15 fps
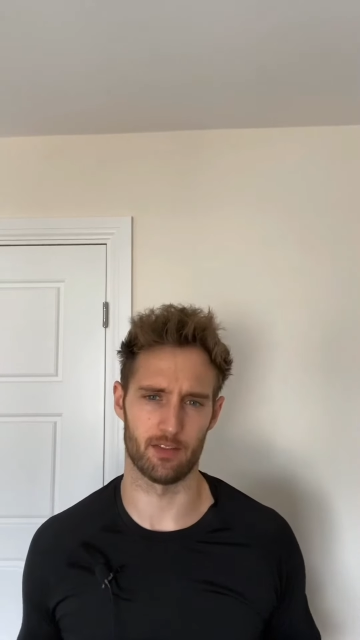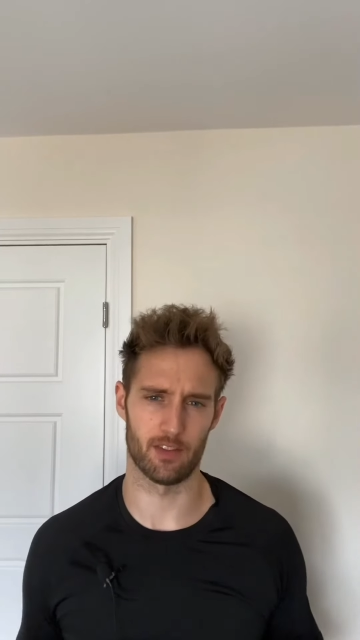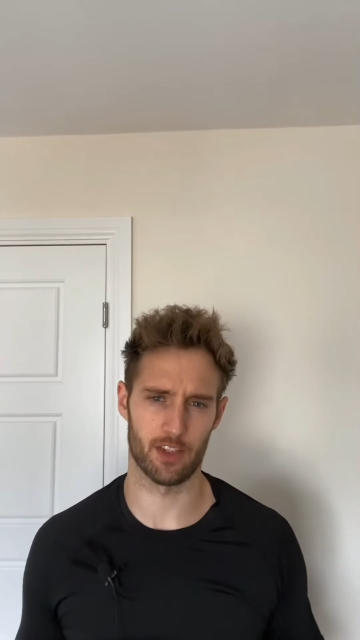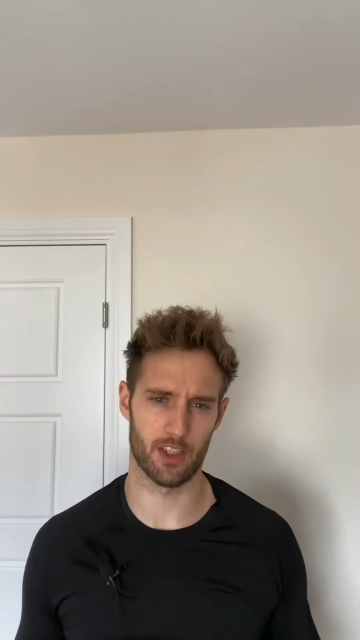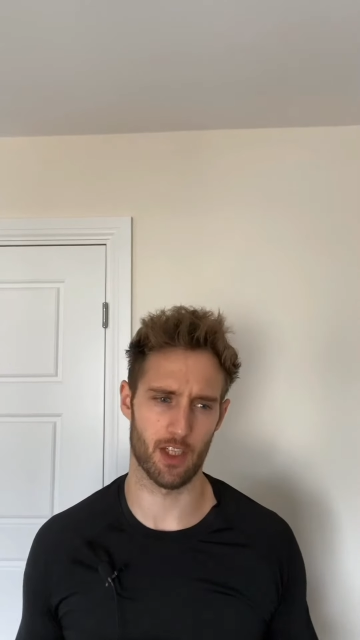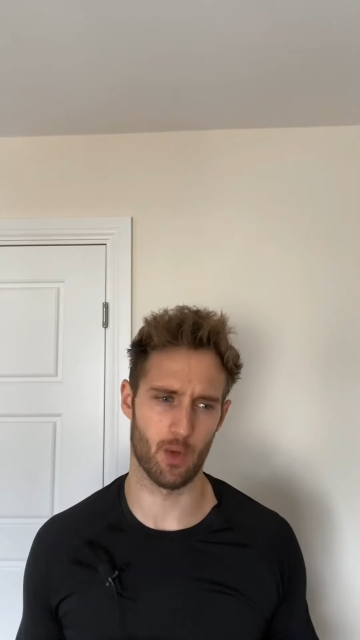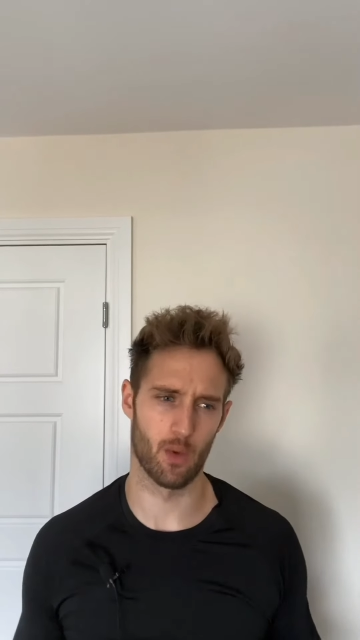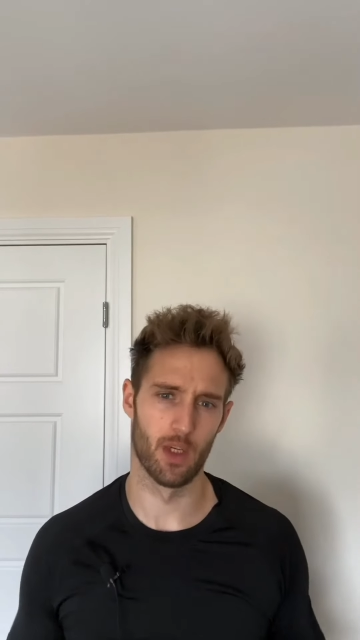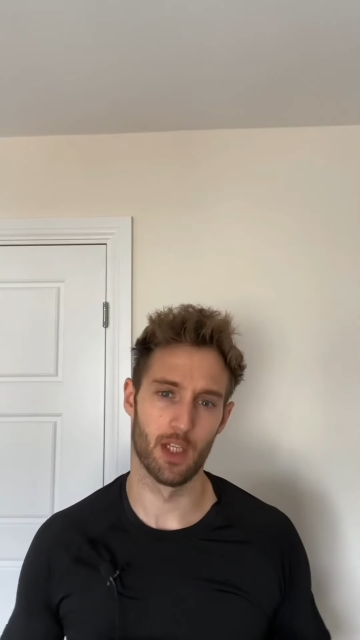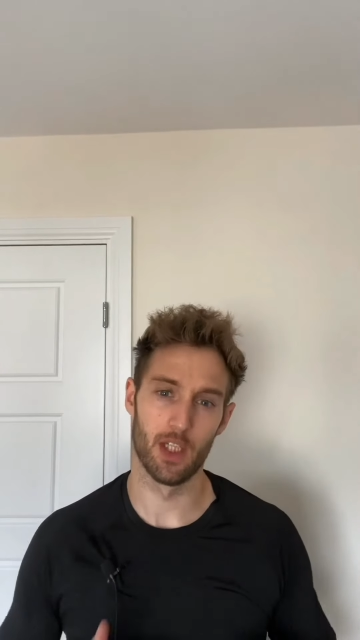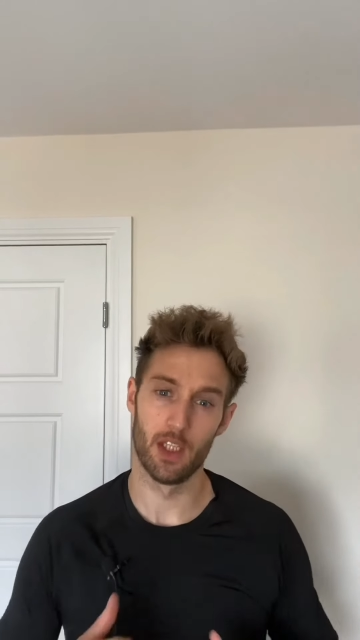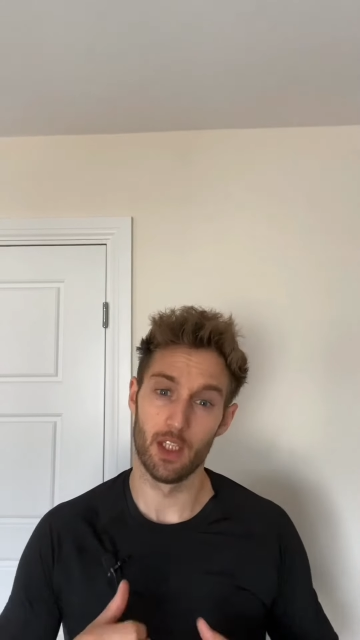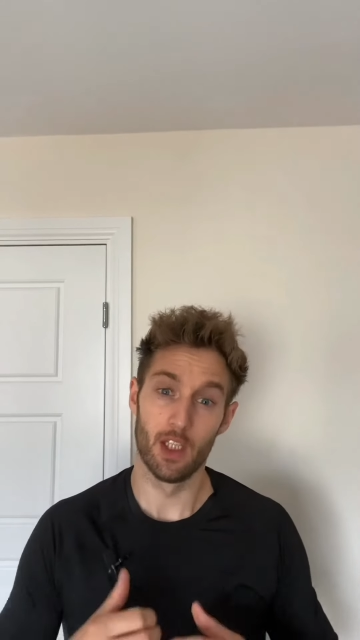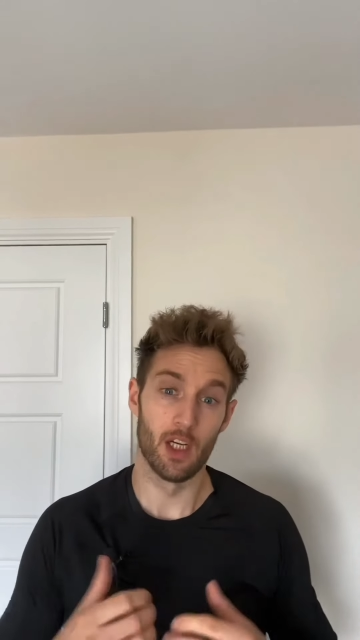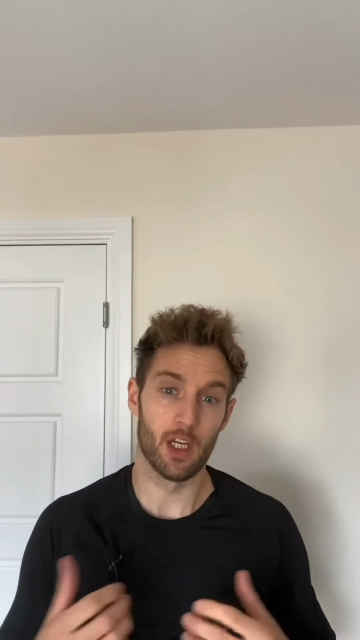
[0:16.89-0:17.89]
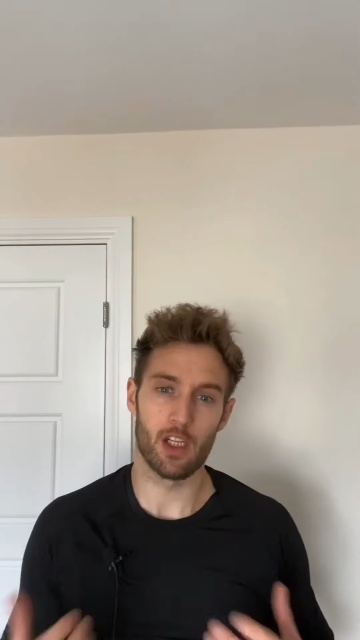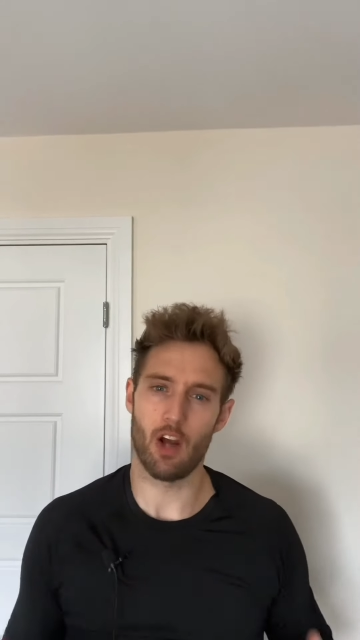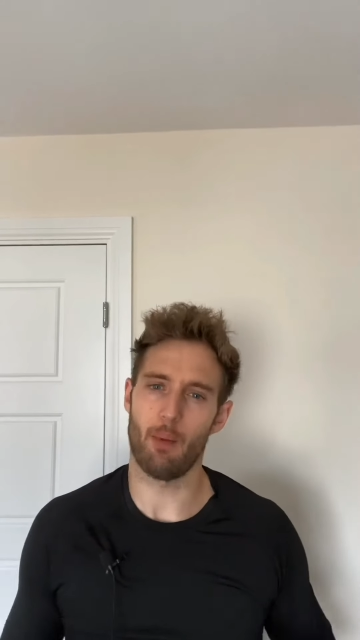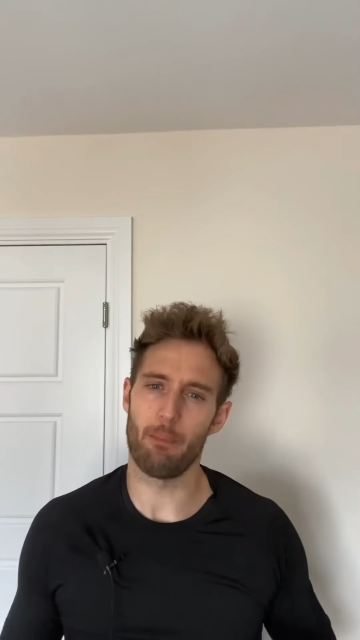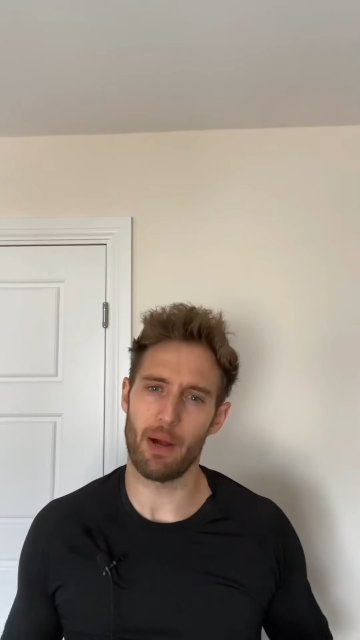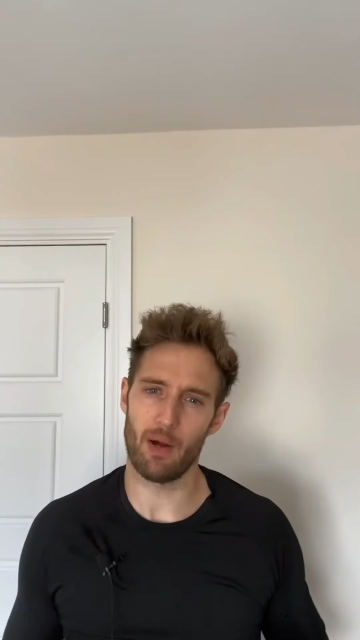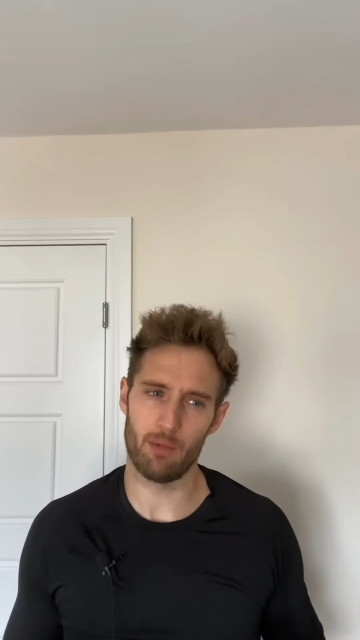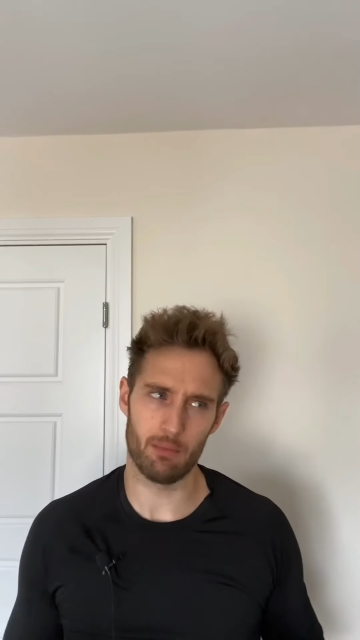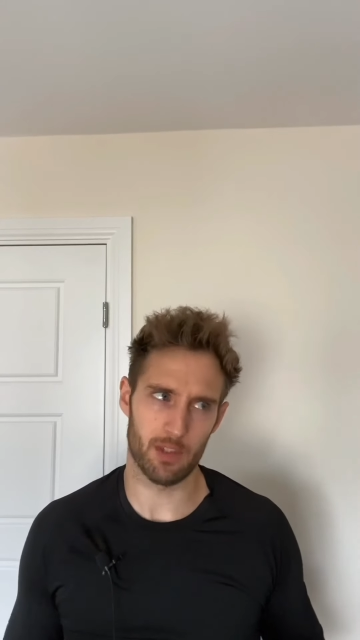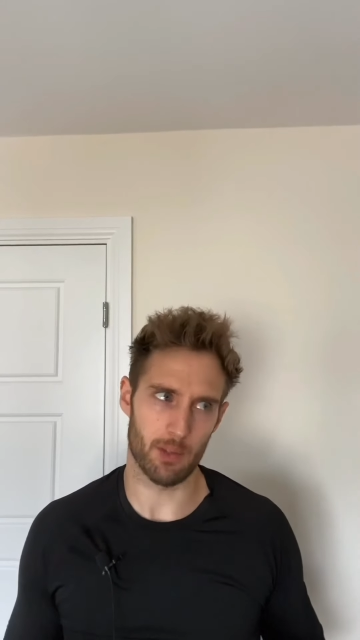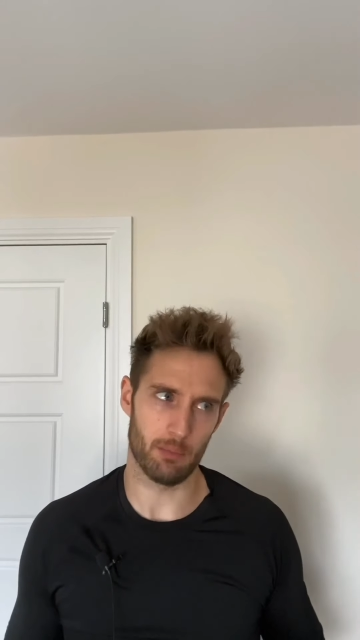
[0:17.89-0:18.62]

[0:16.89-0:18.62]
So, compound